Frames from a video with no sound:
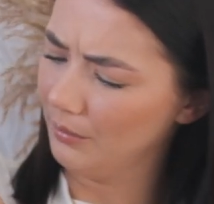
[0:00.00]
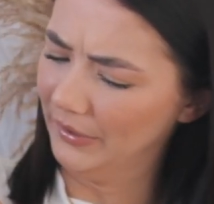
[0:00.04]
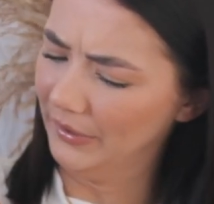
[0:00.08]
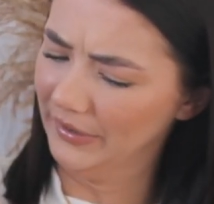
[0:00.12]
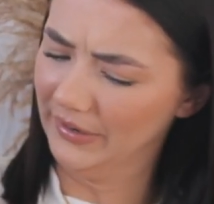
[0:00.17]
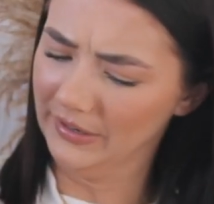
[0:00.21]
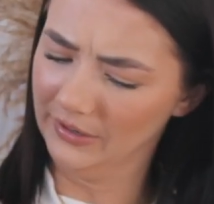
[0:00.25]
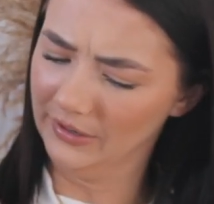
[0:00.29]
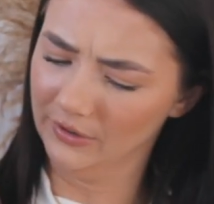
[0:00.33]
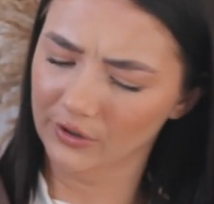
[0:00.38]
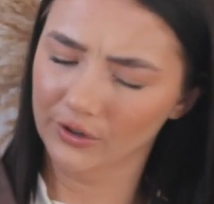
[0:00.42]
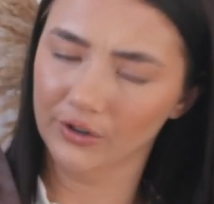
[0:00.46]

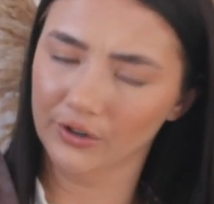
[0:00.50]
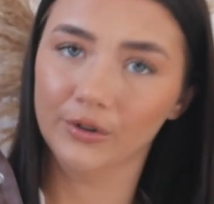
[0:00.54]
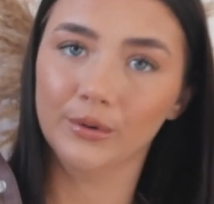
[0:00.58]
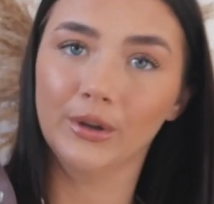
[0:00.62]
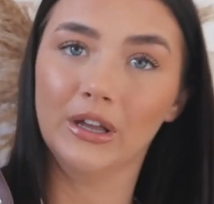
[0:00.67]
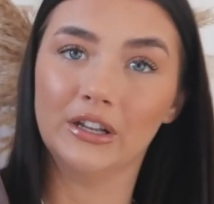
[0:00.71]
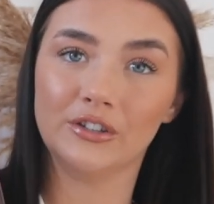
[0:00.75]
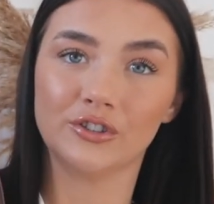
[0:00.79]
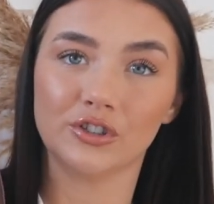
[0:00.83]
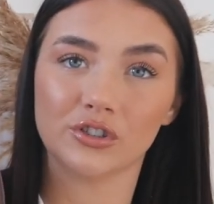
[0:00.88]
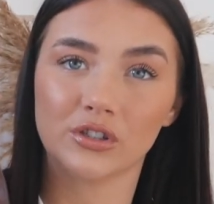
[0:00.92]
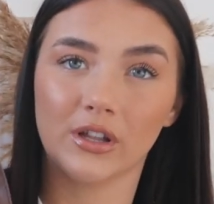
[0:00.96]
PU,
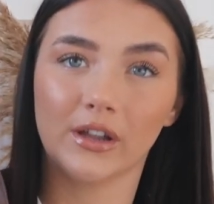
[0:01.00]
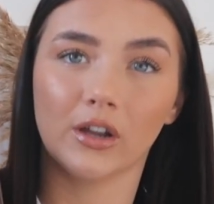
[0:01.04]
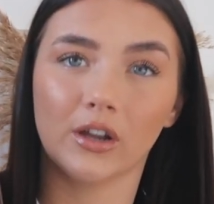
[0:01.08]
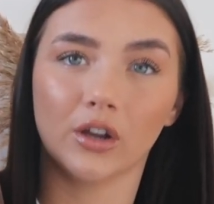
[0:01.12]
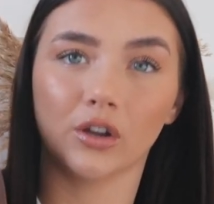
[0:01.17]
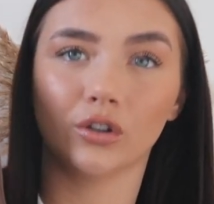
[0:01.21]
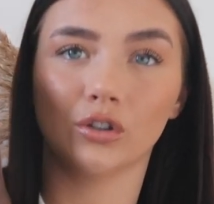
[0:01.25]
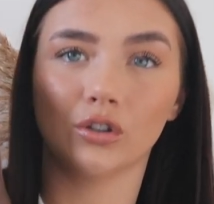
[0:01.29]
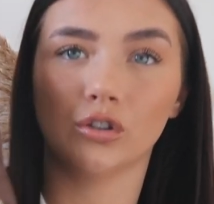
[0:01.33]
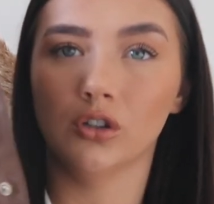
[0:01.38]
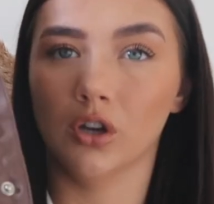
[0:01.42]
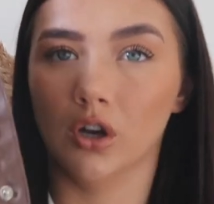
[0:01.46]
it's just like
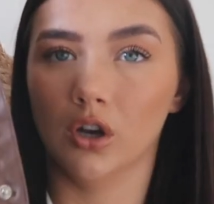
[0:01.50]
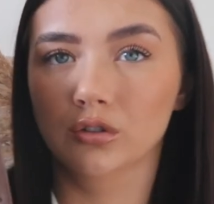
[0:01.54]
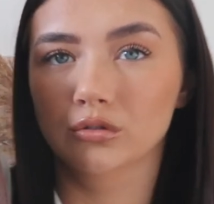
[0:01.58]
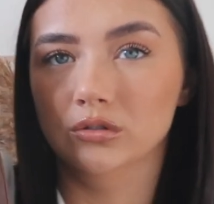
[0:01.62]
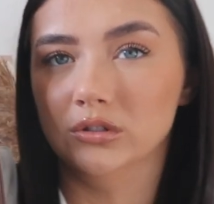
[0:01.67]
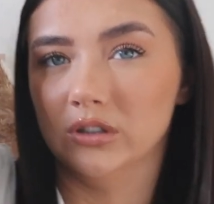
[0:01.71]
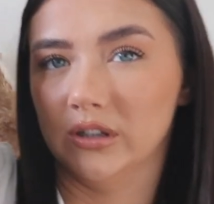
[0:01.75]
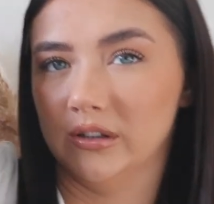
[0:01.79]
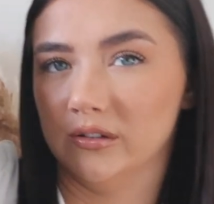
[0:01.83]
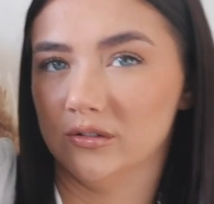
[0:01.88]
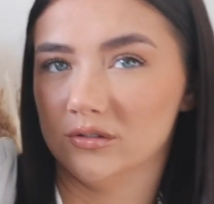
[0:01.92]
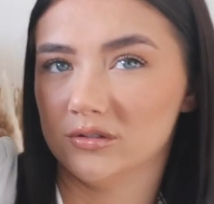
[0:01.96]

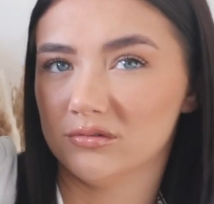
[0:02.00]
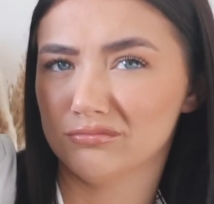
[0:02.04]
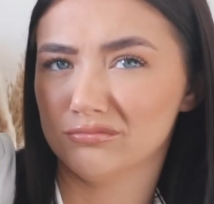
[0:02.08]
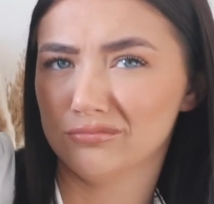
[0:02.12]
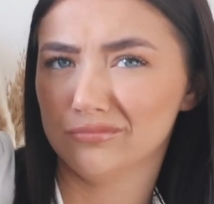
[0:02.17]
coated.